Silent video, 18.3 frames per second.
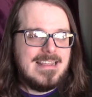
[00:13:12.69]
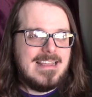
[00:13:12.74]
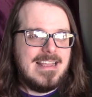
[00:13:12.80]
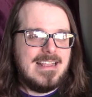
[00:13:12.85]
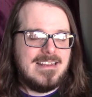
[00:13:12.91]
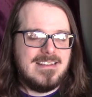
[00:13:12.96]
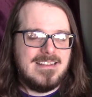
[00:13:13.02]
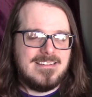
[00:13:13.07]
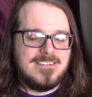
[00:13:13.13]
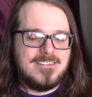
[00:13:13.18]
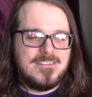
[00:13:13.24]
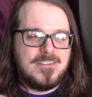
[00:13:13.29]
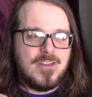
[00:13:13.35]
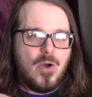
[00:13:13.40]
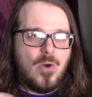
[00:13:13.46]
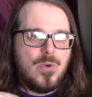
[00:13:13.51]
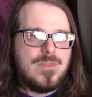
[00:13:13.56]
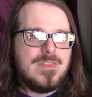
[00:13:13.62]
it
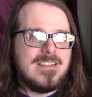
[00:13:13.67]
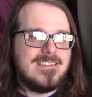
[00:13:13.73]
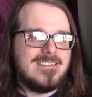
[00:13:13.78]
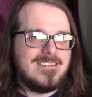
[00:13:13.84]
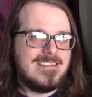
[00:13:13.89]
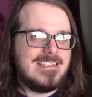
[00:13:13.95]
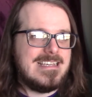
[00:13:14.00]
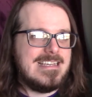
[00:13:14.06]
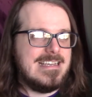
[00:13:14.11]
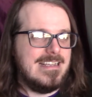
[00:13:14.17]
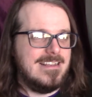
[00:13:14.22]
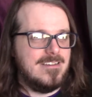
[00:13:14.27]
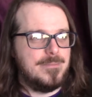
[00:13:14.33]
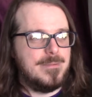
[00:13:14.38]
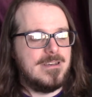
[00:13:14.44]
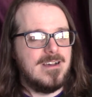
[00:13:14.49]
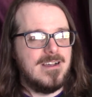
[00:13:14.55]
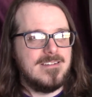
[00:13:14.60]
sowed the
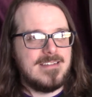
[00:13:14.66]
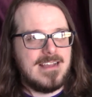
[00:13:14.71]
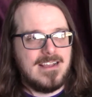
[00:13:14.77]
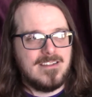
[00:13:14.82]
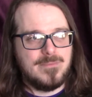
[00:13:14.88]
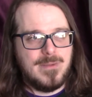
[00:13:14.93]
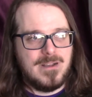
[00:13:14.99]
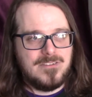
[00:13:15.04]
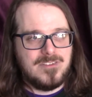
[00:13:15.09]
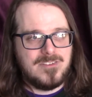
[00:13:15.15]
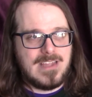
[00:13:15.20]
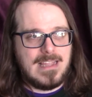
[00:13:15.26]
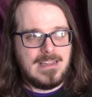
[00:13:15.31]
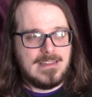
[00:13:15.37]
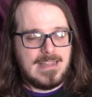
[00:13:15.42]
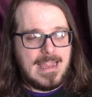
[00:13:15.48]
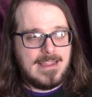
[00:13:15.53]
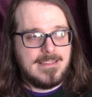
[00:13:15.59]
seeds, because as much as
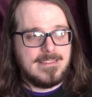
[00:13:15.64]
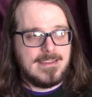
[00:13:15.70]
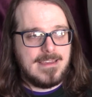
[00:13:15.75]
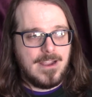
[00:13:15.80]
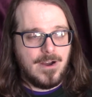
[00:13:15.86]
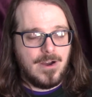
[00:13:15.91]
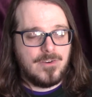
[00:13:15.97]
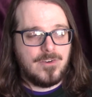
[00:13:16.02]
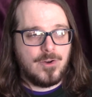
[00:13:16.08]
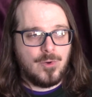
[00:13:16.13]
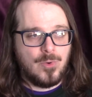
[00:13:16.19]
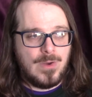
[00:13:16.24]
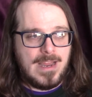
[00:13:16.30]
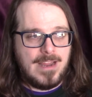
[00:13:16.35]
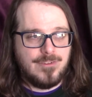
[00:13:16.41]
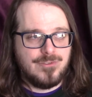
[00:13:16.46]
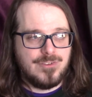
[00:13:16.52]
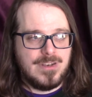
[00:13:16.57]
I like the character
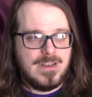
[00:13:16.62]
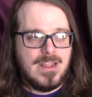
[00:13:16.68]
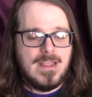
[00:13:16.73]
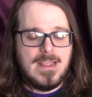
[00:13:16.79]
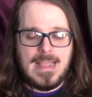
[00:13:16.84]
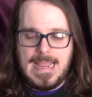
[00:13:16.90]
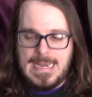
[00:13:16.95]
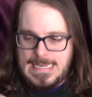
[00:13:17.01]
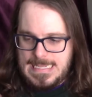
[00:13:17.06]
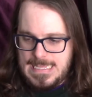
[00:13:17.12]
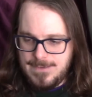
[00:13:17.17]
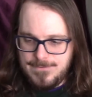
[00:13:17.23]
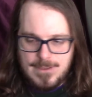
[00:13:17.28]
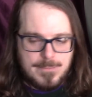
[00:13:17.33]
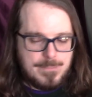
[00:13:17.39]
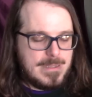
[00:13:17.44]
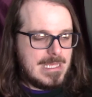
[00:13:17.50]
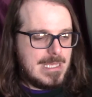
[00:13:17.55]
creation and
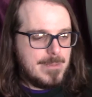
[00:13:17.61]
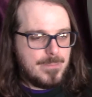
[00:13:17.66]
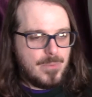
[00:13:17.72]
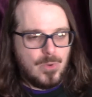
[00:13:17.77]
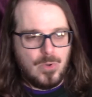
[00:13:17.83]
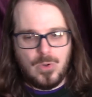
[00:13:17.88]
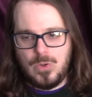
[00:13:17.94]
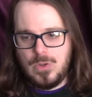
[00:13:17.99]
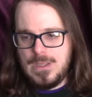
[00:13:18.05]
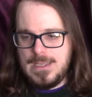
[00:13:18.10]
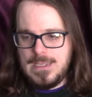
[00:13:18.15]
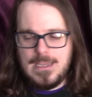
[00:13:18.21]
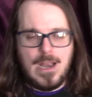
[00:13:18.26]
giving people,